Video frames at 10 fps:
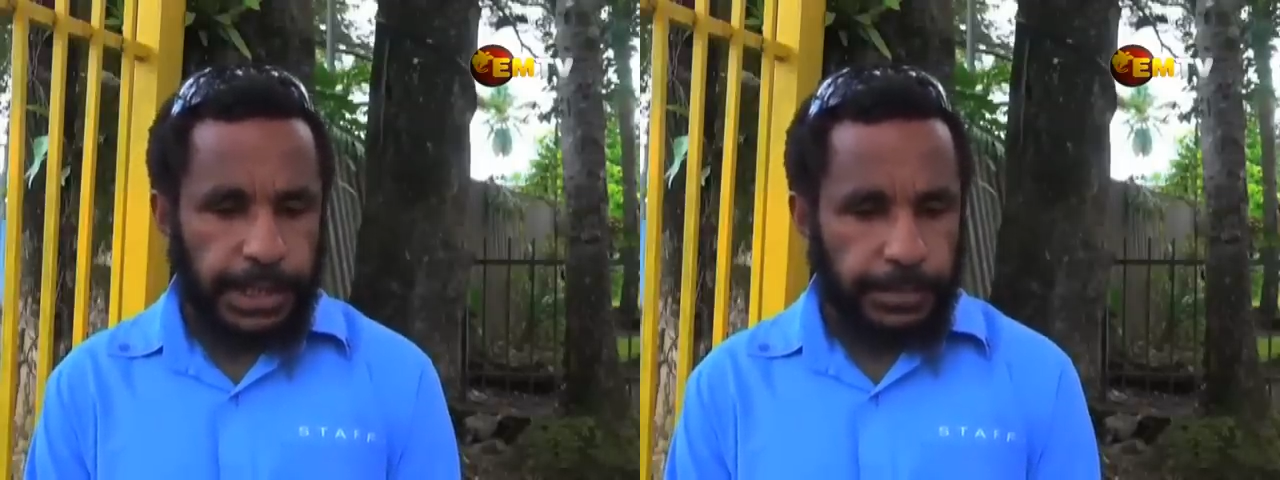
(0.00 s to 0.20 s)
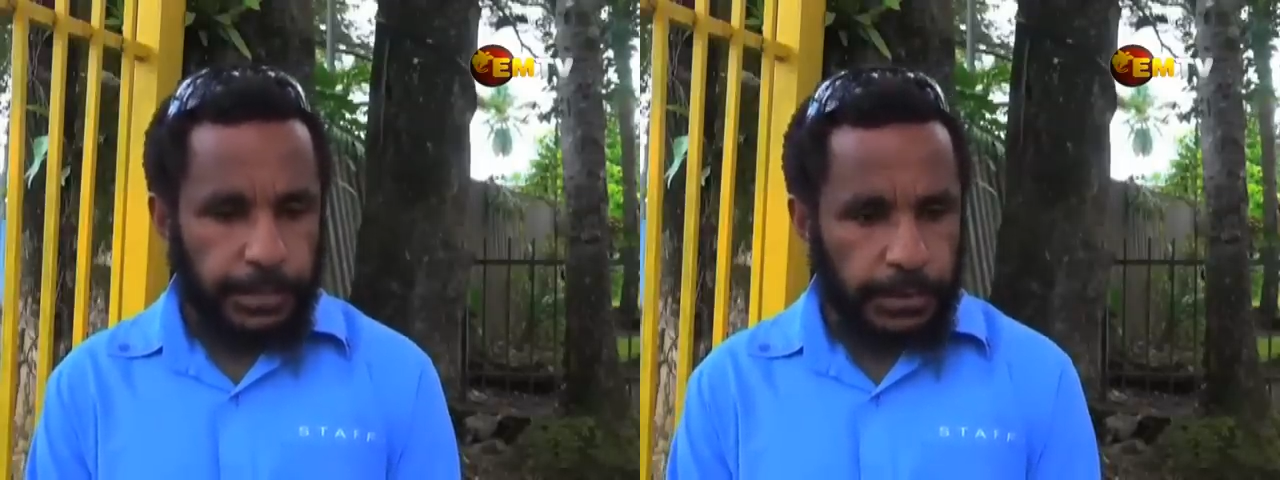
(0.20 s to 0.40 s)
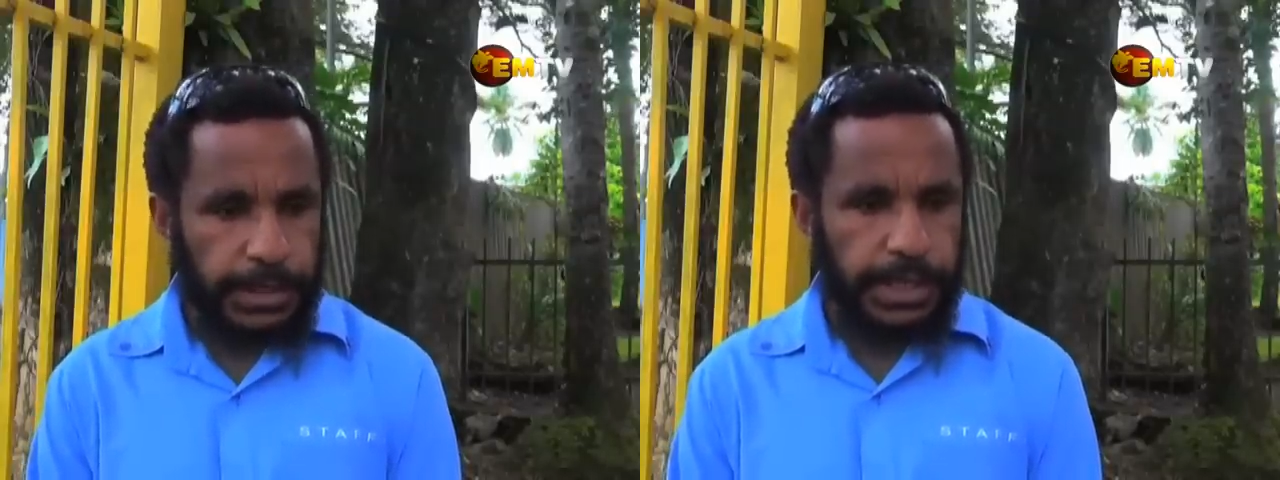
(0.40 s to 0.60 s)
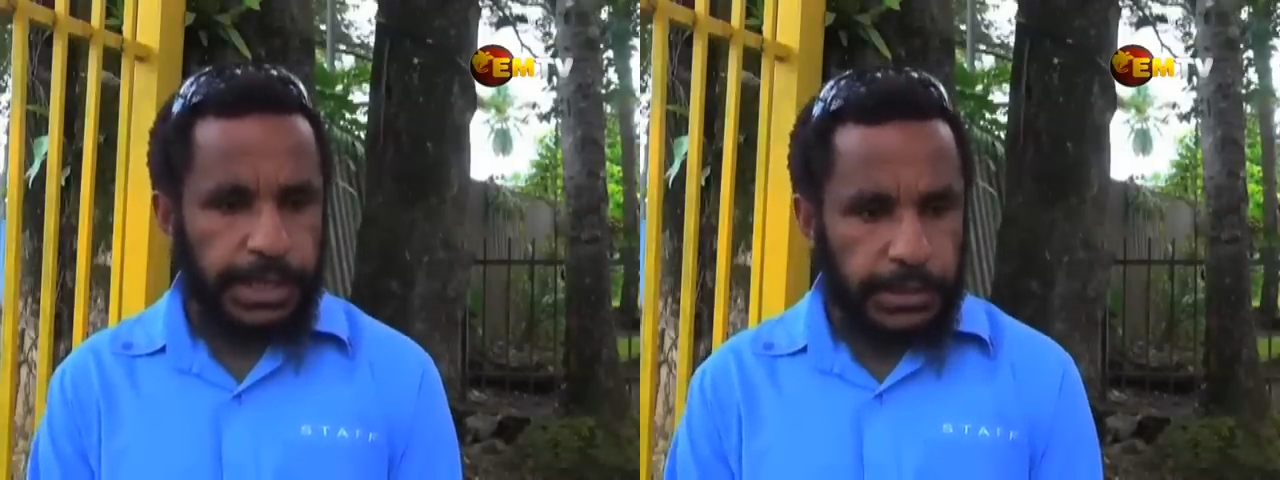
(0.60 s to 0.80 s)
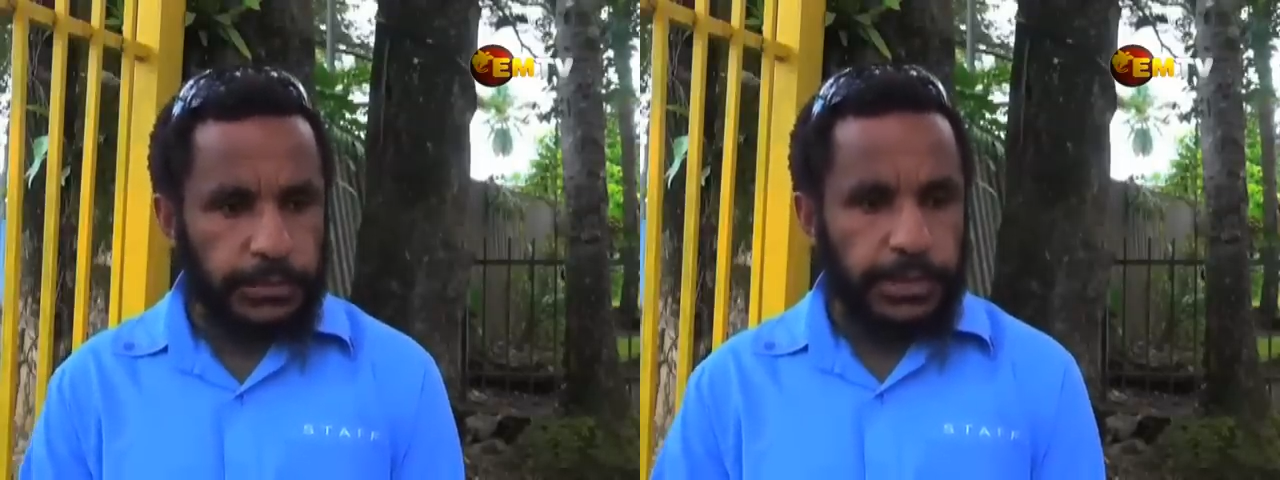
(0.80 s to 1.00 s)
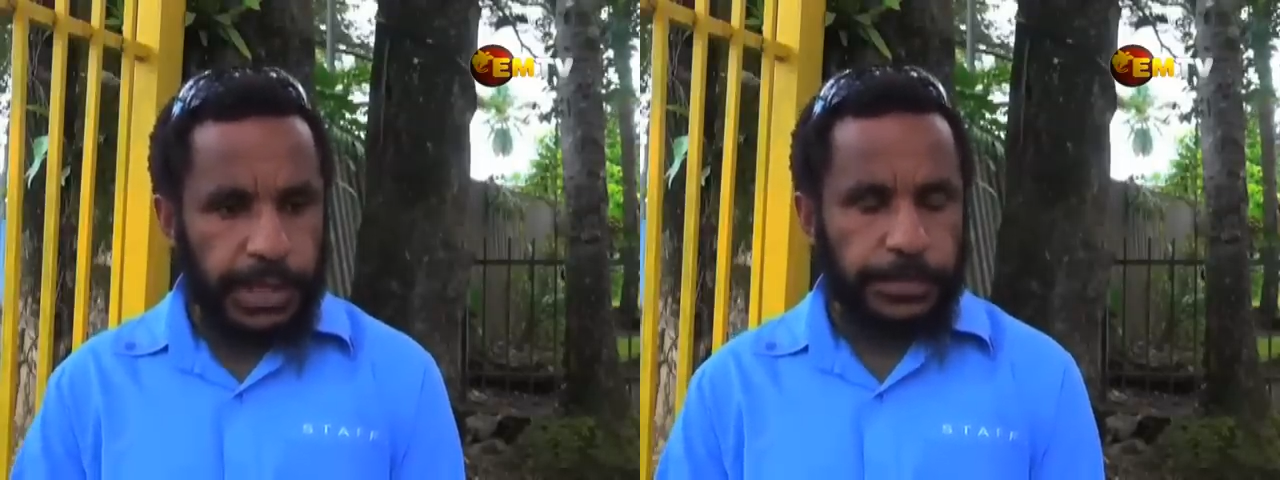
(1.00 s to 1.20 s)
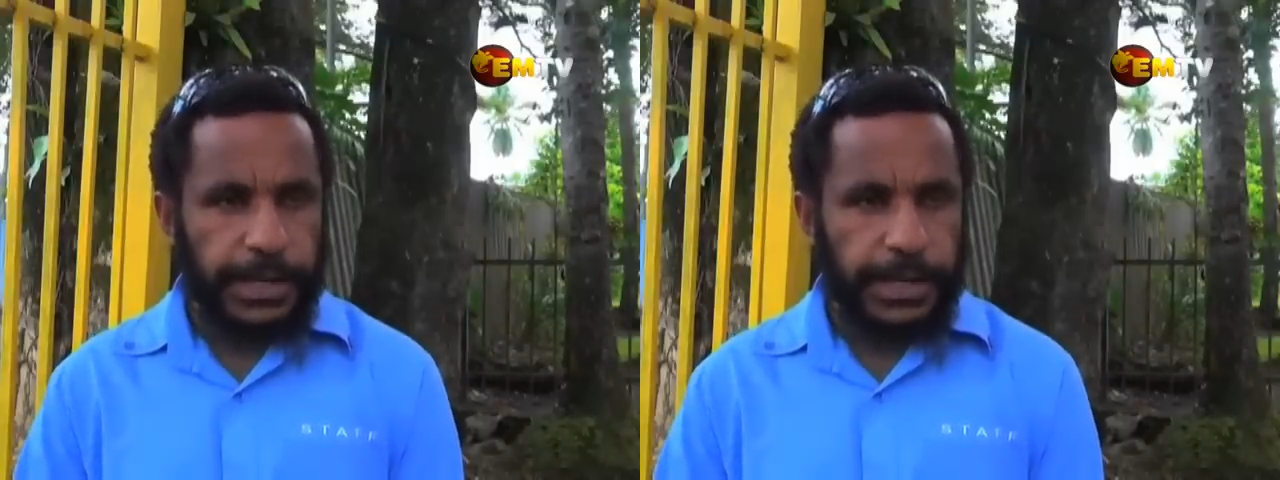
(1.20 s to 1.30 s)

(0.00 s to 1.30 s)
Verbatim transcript: uh, motion needs to take